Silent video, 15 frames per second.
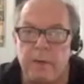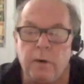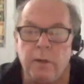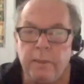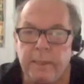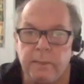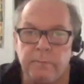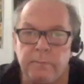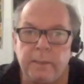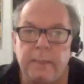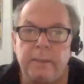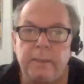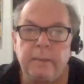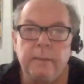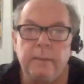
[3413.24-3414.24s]
that away,
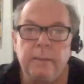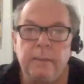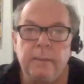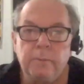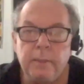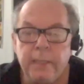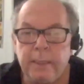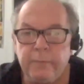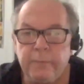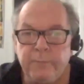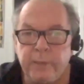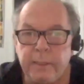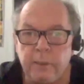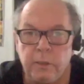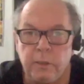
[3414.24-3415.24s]
we're getting
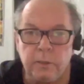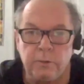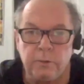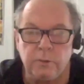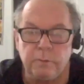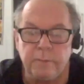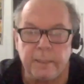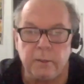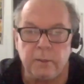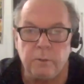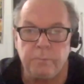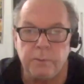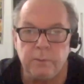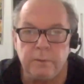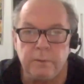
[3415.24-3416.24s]
very close to
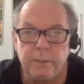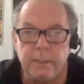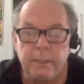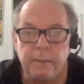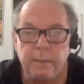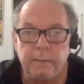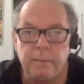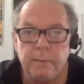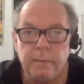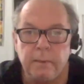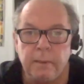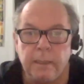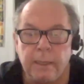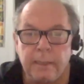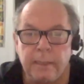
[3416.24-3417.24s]
Merleau-Ponty
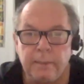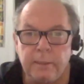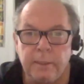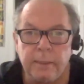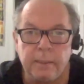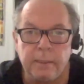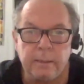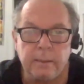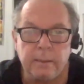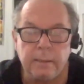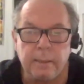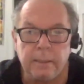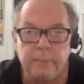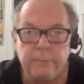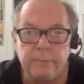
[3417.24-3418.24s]
idea
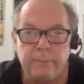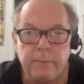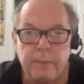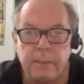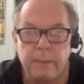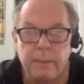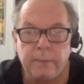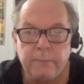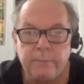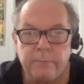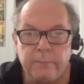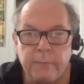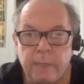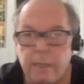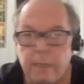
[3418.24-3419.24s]
of
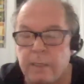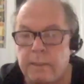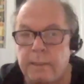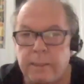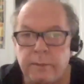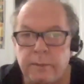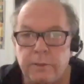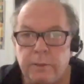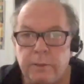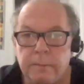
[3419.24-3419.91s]
art, actually,